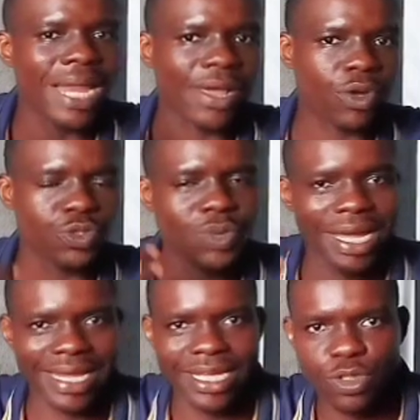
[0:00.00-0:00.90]
like us, we are
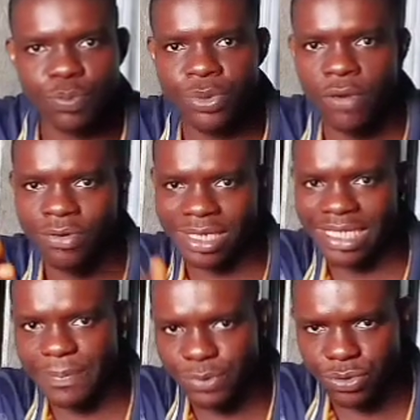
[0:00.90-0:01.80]
here to be of great
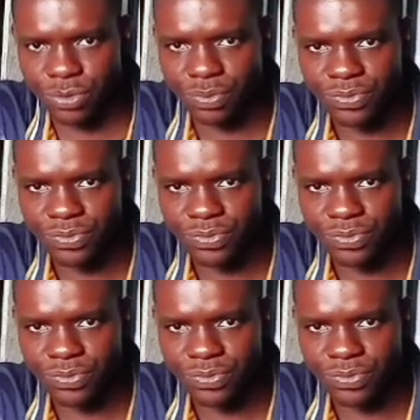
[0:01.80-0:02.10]
help to you.